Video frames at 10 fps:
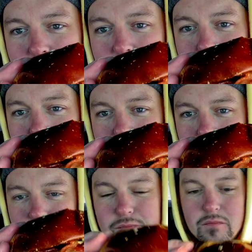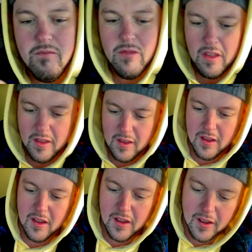degree.
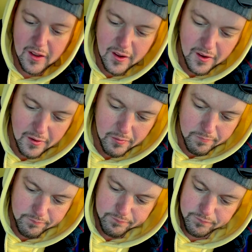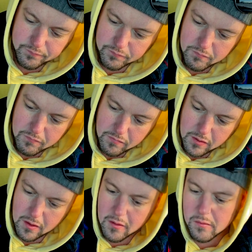Um,
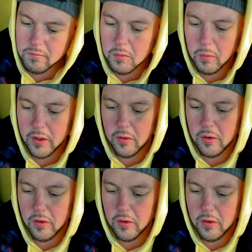but we do